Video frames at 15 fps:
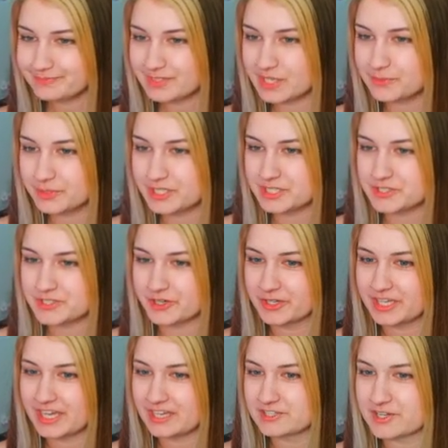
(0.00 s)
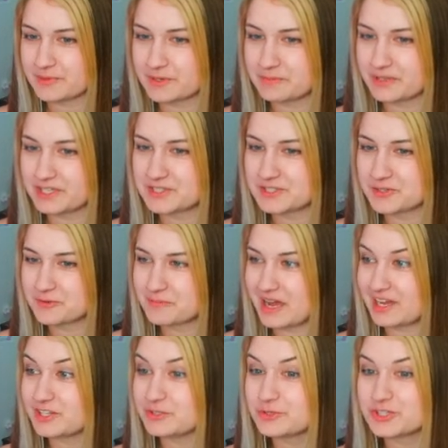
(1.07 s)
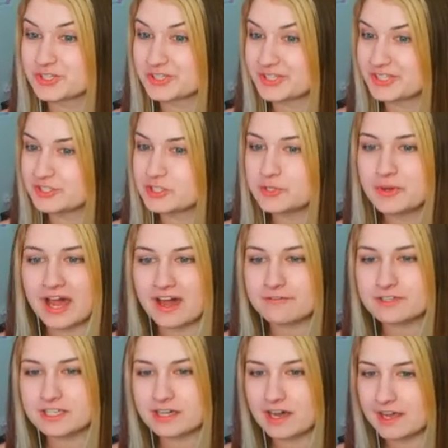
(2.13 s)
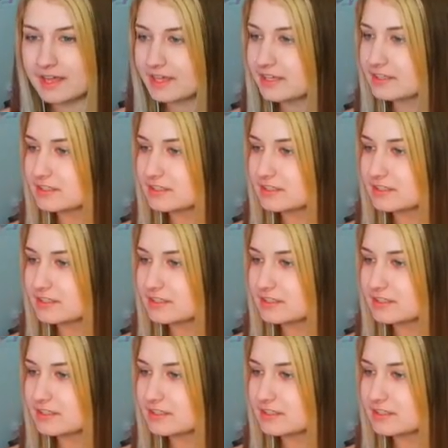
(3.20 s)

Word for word: I really need to start engaged. I want to play so bad. You should. Do you have it, Kai?